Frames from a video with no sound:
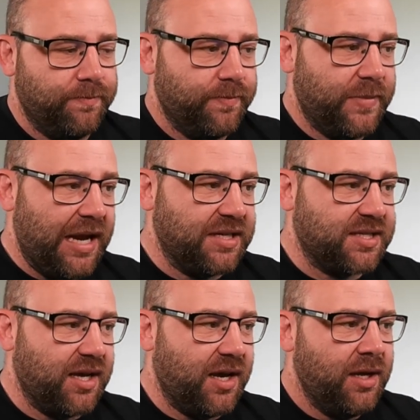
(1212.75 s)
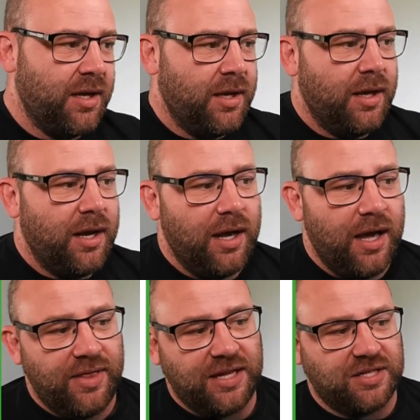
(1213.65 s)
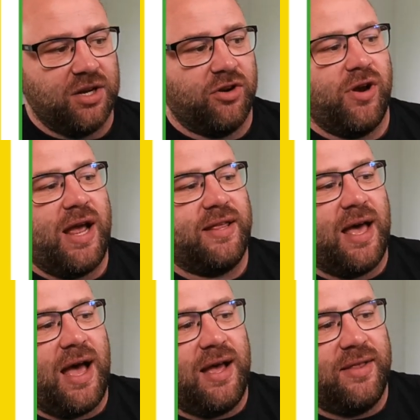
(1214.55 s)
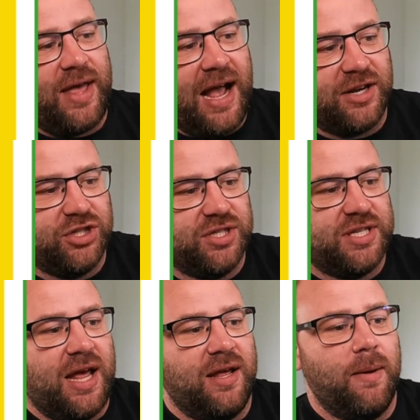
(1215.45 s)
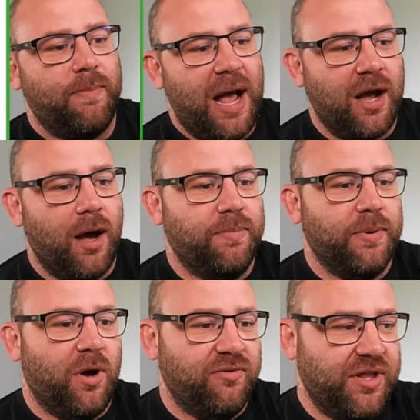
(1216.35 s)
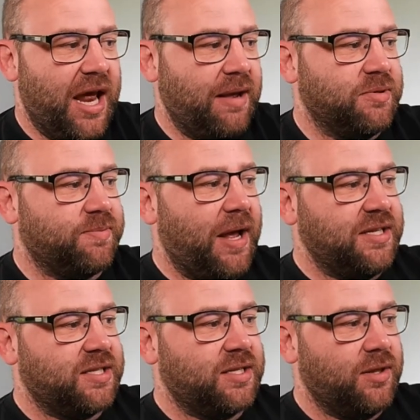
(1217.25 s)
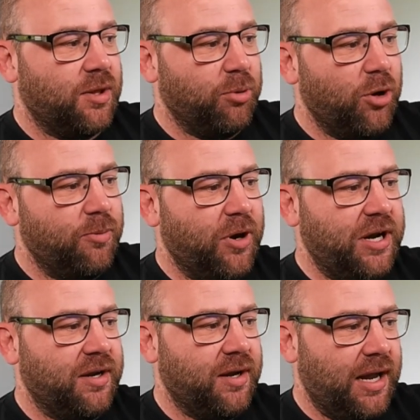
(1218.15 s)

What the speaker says: Canister, and that's going to create that action set, a backup of the namespace, the blueprint,